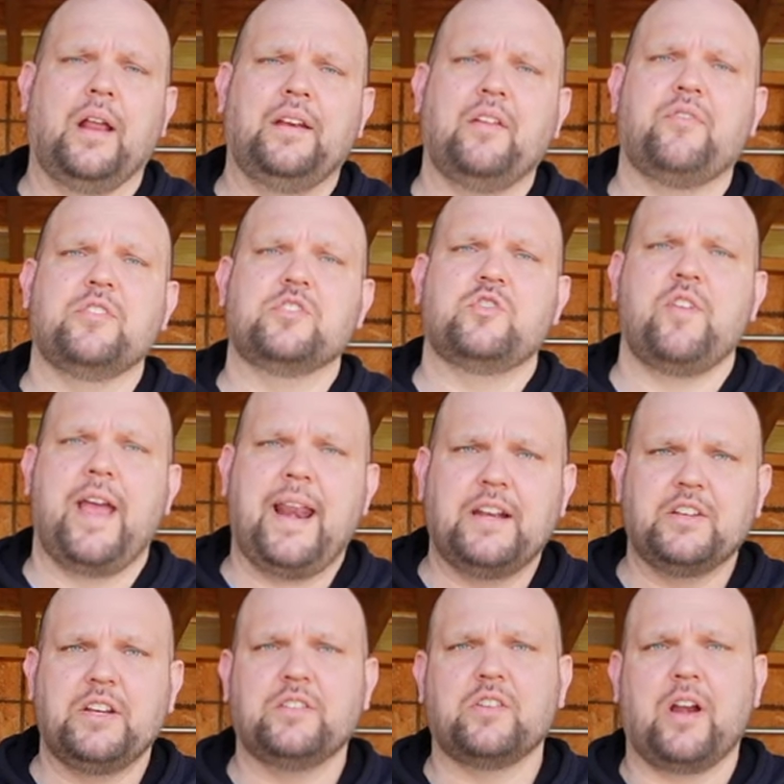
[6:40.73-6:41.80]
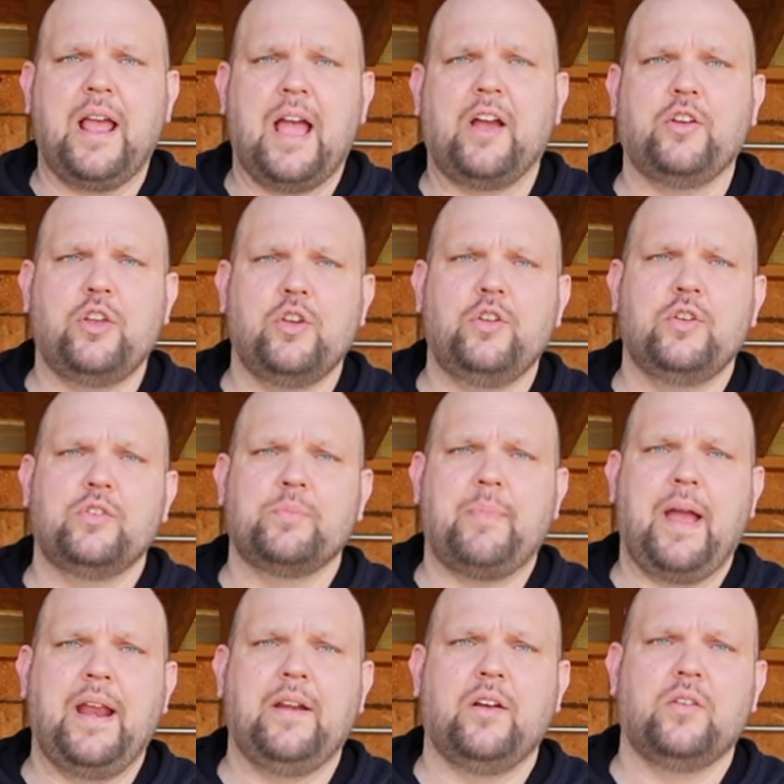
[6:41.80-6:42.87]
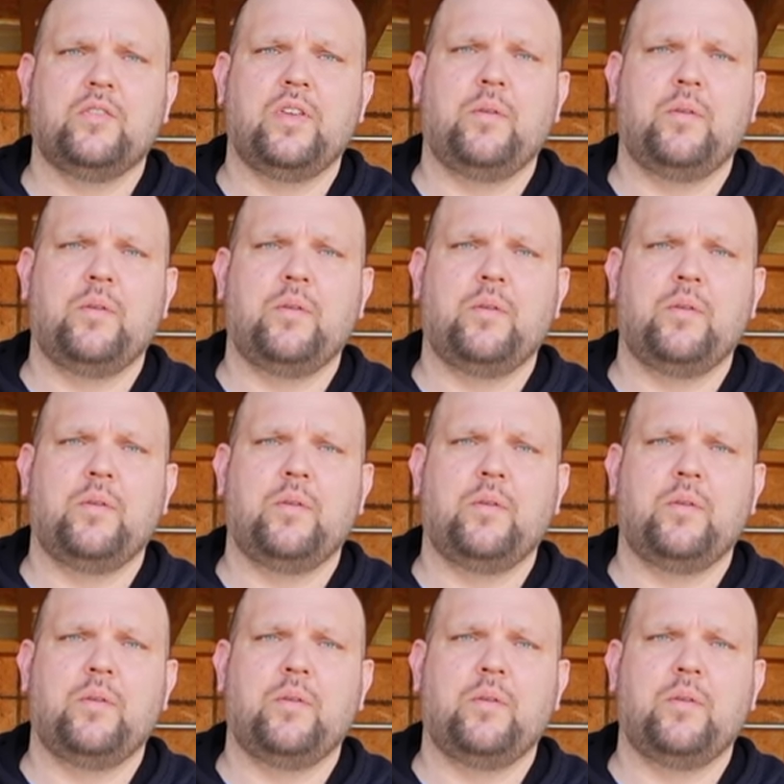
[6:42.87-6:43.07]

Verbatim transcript: different strategies on how you use binders